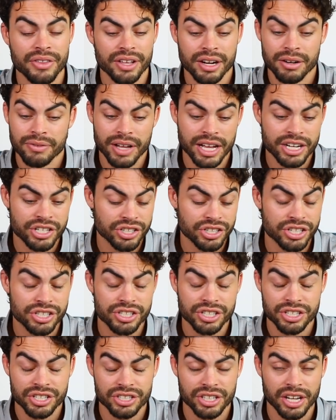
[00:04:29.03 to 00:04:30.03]
then eventually
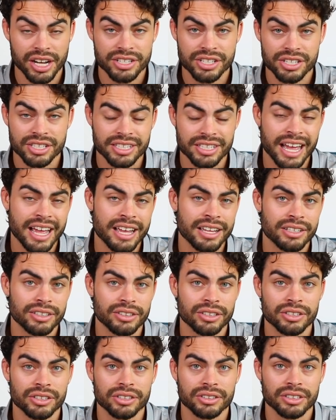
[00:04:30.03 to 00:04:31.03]
she decides, she says, hey,
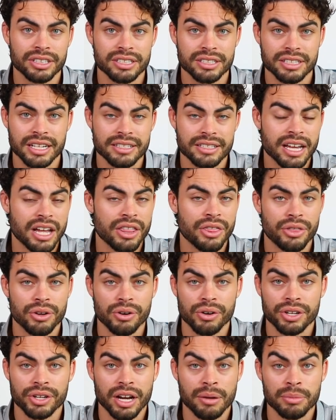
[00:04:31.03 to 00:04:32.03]
look, listen, at
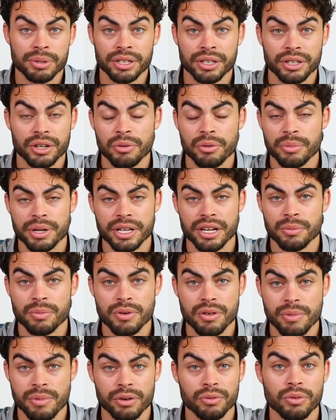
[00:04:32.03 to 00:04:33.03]
10:30, I'm gonna go meet up
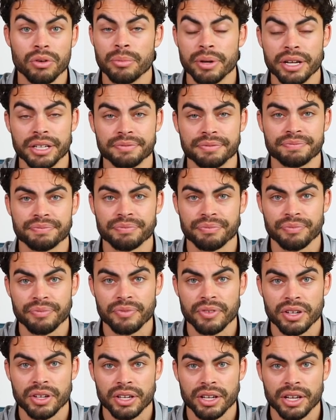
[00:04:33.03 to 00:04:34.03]
with my roommate.
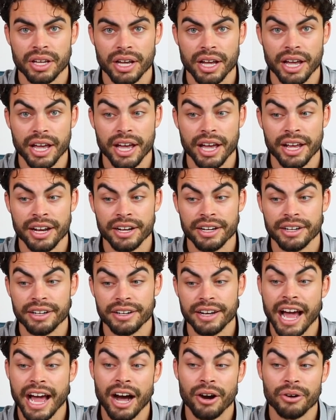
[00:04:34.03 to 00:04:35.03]
And
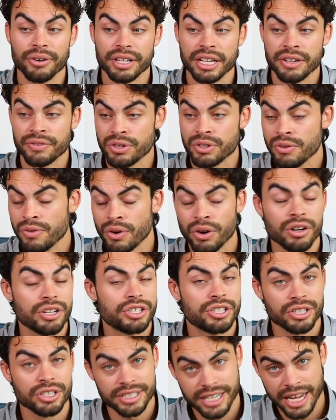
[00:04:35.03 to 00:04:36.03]
now, if you've
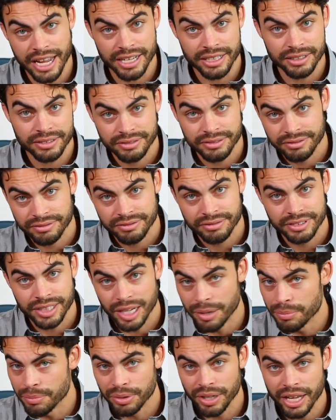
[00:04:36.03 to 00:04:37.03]
heard your date
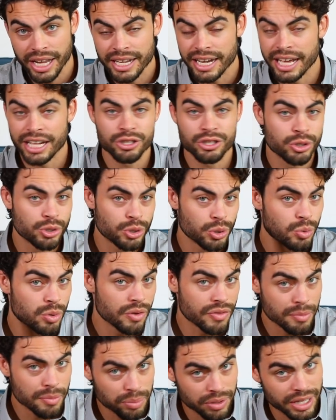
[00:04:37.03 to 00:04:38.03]
complain at two
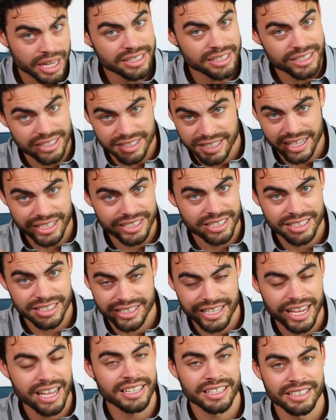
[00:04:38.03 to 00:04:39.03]
of the places that
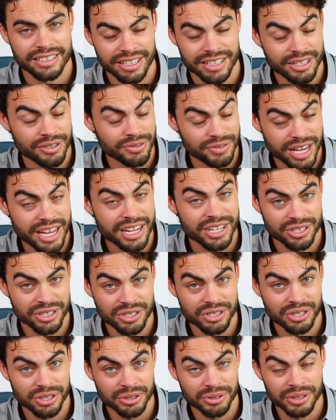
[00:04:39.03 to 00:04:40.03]
you've taken her
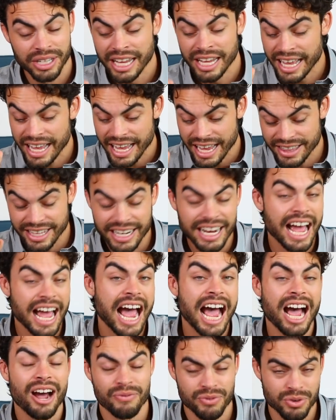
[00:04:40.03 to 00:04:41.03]
to, and then
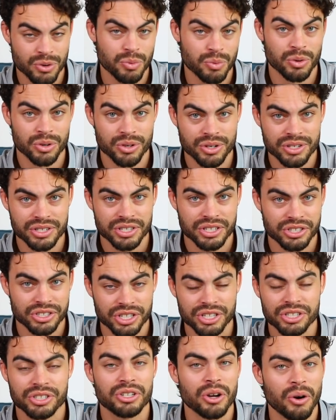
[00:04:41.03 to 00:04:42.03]
afterwards
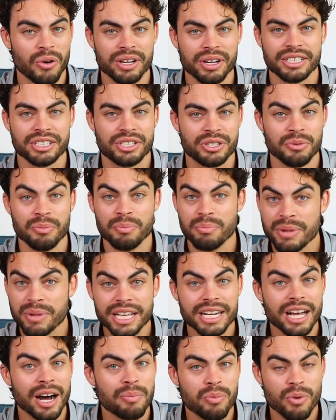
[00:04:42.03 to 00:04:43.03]
she's going to
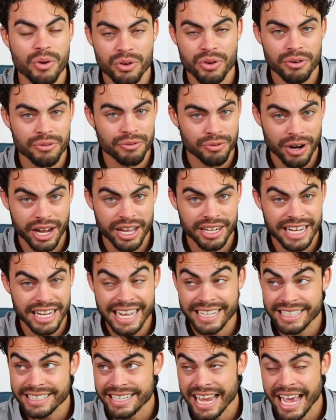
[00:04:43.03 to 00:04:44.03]
meet up with her friend
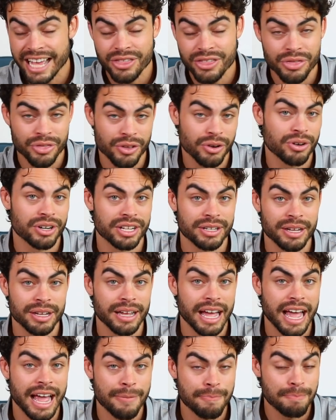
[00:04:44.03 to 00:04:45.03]
at
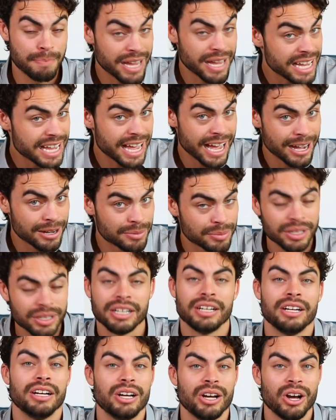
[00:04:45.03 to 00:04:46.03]
10:30 p.m.
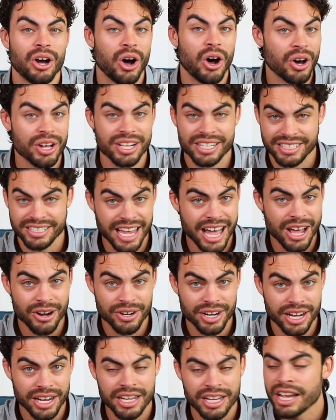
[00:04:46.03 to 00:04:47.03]
on a
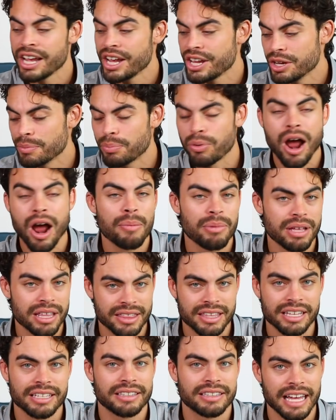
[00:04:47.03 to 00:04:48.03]
Saturday, you probably
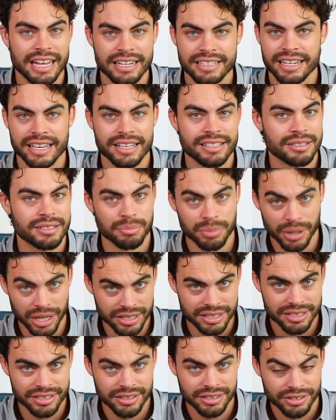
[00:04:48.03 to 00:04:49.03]
think that date's a
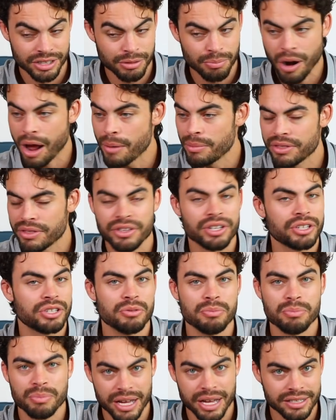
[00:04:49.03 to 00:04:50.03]
bust. You probably think
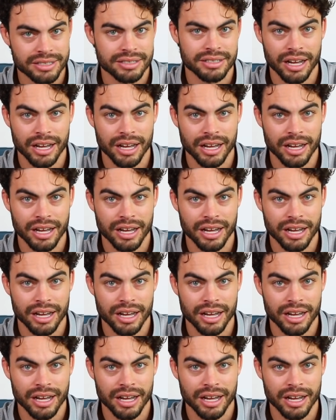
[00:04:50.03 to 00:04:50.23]
you messed